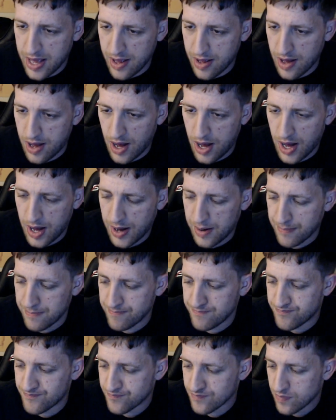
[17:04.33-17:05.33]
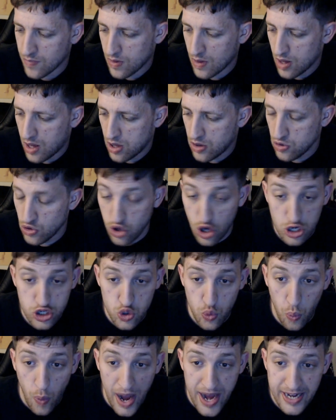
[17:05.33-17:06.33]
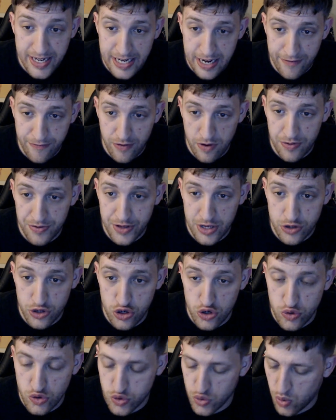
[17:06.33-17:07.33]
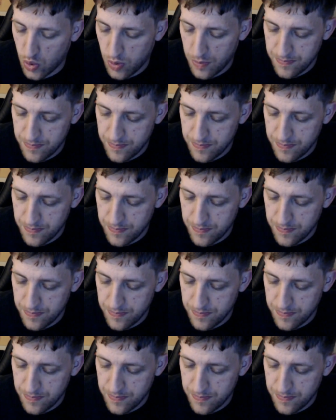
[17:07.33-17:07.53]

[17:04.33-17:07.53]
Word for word: um, looked way different than usual.